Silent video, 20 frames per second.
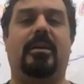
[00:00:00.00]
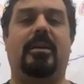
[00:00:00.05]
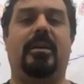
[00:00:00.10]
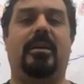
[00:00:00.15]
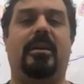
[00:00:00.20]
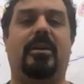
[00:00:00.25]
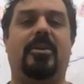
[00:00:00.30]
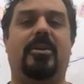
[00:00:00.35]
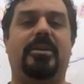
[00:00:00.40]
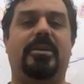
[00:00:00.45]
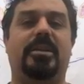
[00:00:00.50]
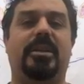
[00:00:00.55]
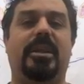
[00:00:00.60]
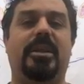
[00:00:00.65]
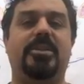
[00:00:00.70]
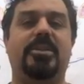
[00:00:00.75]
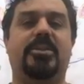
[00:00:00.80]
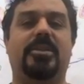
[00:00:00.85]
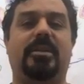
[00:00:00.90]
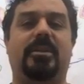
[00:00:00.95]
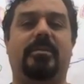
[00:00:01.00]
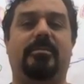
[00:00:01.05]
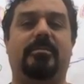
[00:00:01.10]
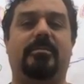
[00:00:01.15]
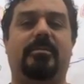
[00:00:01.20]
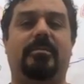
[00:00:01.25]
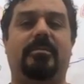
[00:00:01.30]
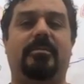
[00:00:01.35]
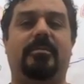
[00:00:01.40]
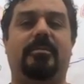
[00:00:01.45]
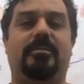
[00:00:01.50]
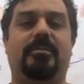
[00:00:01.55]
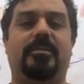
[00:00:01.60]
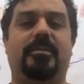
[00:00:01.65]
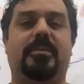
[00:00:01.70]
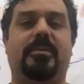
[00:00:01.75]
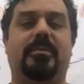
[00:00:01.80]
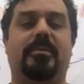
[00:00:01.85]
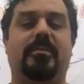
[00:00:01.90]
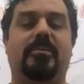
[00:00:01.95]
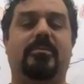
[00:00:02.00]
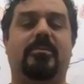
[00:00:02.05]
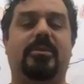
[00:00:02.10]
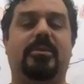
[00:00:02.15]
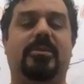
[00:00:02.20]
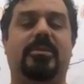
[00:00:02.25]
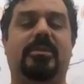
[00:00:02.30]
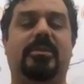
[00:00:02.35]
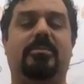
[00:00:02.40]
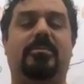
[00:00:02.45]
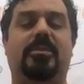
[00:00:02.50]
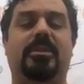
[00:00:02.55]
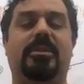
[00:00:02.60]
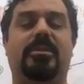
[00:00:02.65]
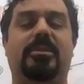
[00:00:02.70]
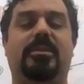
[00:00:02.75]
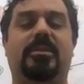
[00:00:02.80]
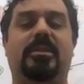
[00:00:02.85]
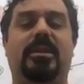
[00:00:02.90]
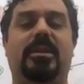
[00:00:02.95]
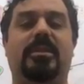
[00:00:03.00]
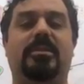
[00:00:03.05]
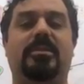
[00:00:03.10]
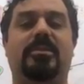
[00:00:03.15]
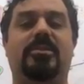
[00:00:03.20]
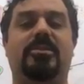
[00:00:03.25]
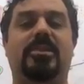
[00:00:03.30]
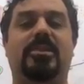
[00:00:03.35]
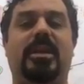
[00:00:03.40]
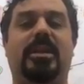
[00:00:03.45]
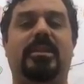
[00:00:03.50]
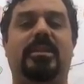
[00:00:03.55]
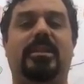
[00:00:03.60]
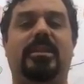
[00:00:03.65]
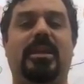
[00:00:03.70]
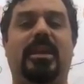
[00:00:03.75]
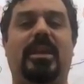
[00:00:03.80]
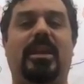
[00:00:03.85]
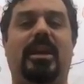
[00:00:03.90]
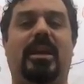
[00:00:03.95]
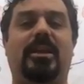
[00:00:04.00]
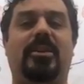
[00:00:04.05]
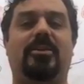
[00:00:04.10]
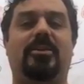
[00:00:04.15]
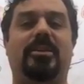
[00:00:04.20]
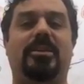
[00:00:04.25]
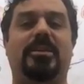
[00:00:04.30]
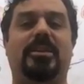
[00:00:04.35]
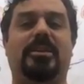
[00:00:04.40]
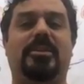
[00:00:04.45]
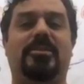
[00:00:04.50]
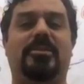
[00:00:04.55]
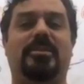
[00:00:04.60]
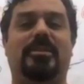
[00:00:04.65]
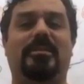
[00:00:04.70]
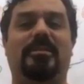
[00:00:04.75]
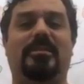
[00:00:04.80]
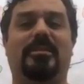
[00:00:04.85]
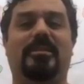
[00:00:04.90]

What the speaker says: our attention we simply gently guide our attention